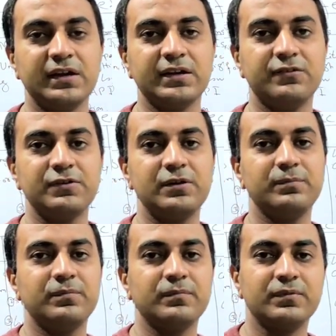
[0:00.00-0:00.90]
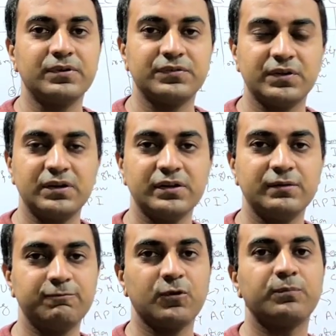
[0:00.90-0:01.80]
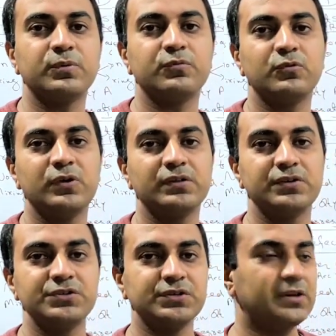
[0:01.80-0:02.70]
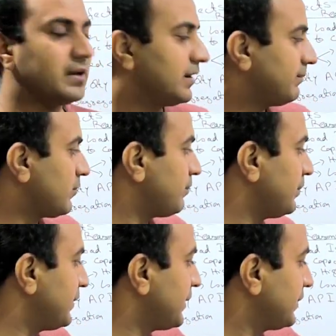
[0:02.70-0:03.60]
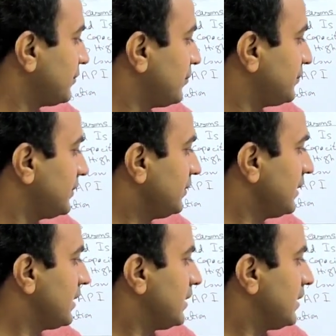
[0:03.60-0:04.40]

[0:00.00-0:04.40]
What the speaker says: It will result in proper fluidization and proper drying of the